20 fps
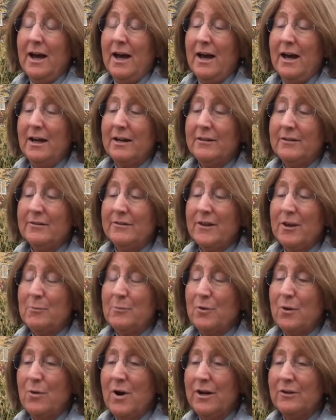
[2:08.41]
And
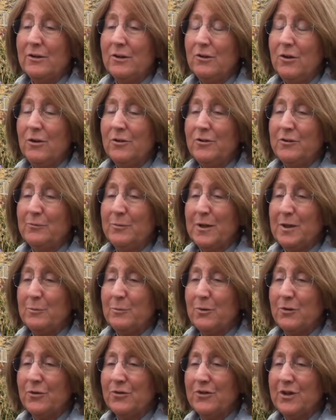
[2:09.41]
quite a lot of
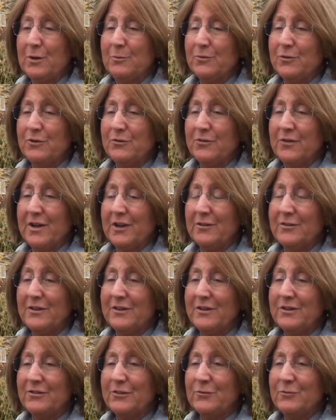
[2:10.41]
people seem to feel
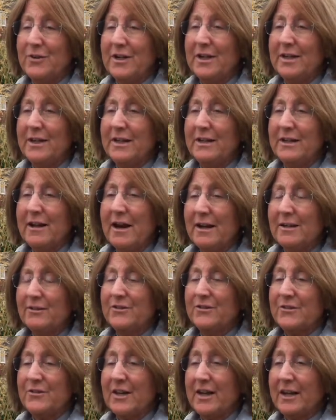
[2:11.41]
that it's a really
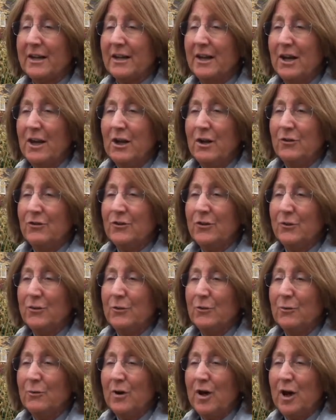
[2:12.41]
nice thing
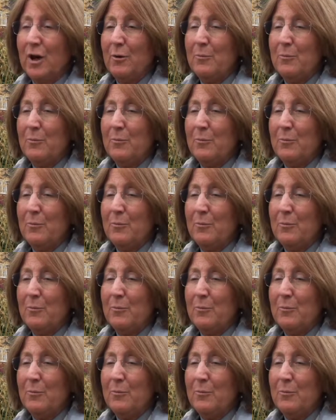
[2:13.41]
to